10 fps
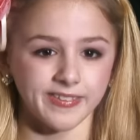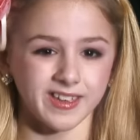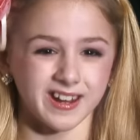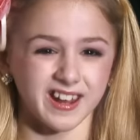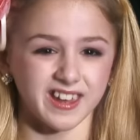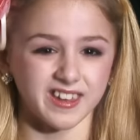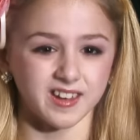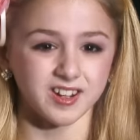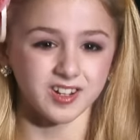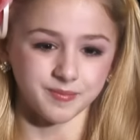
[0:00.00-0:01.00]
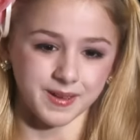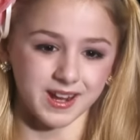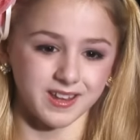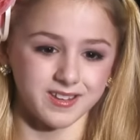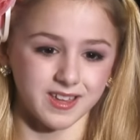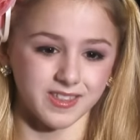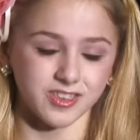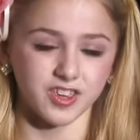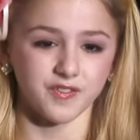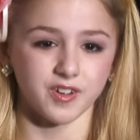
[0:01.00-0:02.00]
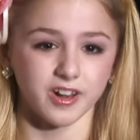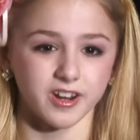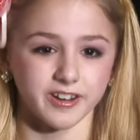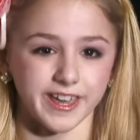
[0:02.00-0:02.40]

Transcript: and then I heard Maddie say that she forgot her